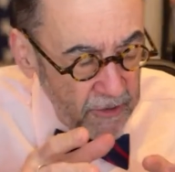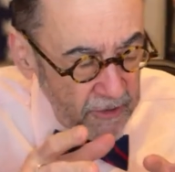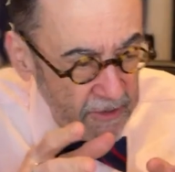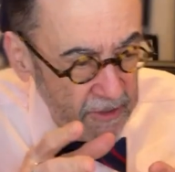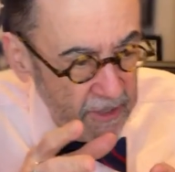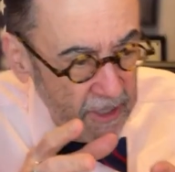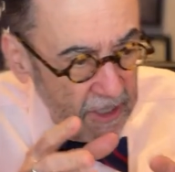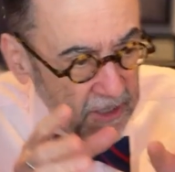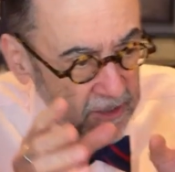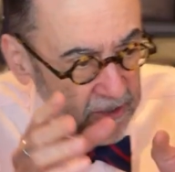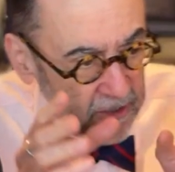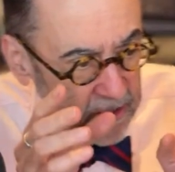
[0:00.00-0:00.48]

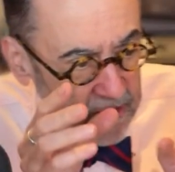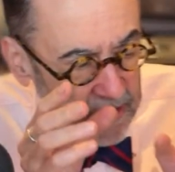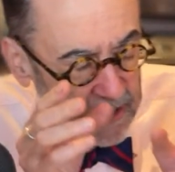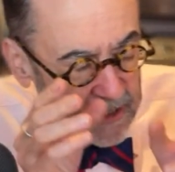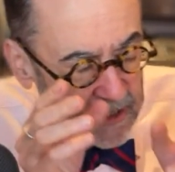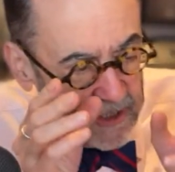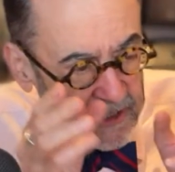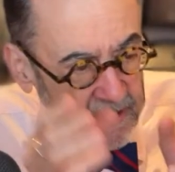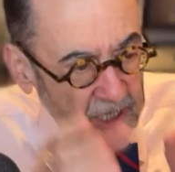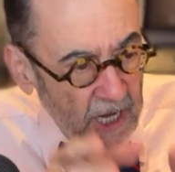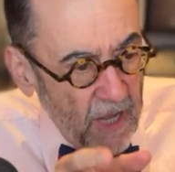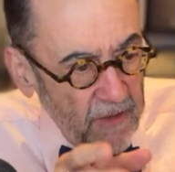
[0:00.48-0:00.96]
to
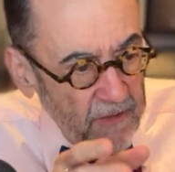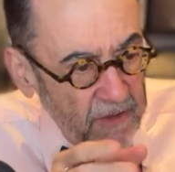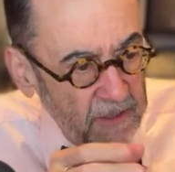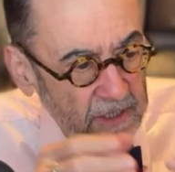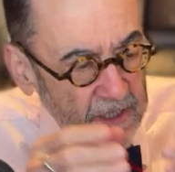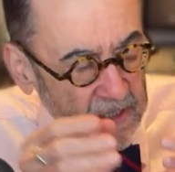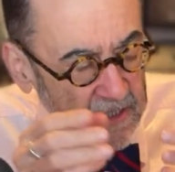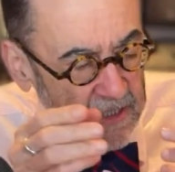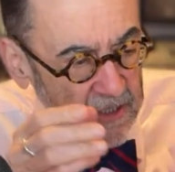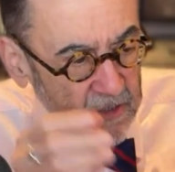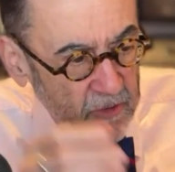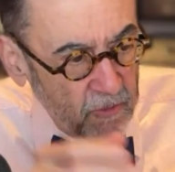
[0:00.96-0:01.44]
sell this
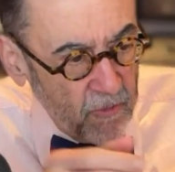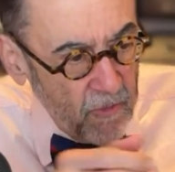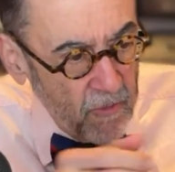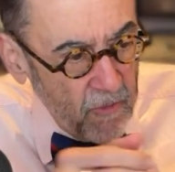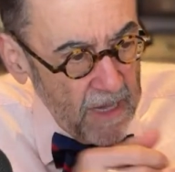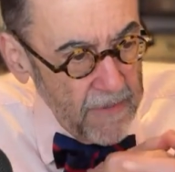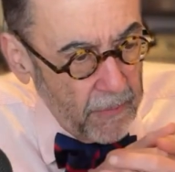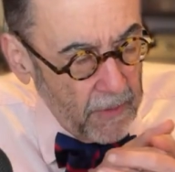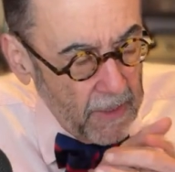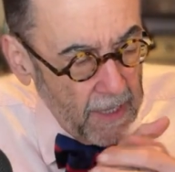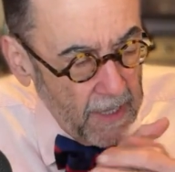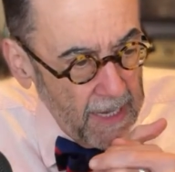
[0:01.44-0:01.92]
as a
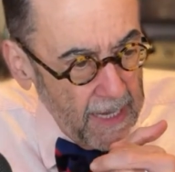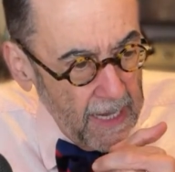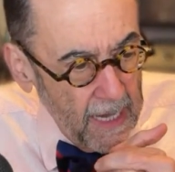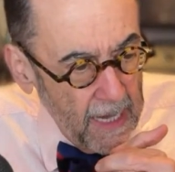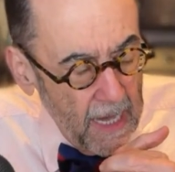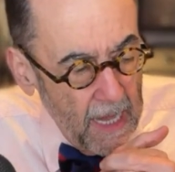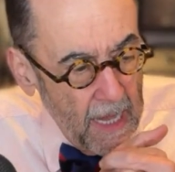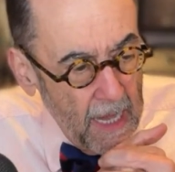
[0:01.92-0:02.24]
screenplay